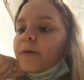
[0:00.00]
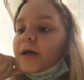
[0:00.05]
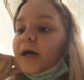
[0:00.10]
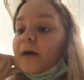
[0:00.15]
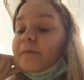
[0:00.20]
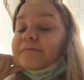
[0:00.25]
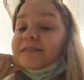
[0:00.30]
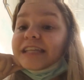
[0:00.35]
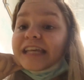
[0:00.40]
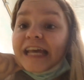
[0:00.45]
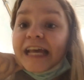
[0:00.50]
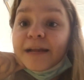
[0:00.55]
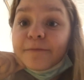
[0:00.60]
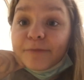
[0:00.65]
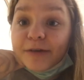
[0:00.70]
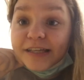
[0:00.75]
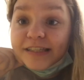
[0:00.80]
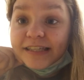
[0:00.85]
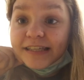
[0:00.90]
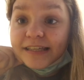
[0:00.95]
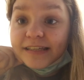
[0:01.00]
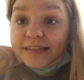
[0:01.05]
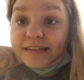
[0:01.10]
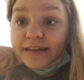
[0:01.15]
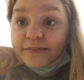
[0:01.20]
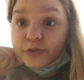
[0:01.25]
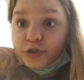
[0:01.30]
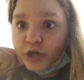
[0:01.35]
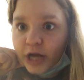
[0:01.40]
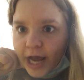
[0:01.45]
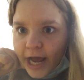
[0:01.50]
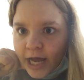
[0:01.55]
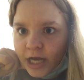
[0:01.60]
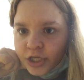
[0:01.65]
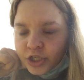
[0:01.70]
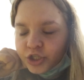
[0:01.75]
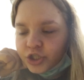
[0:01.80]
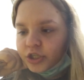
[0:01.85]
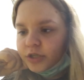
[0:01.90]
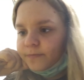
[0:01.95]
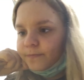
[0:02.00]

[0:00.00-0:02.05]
up 10 pieces of trash.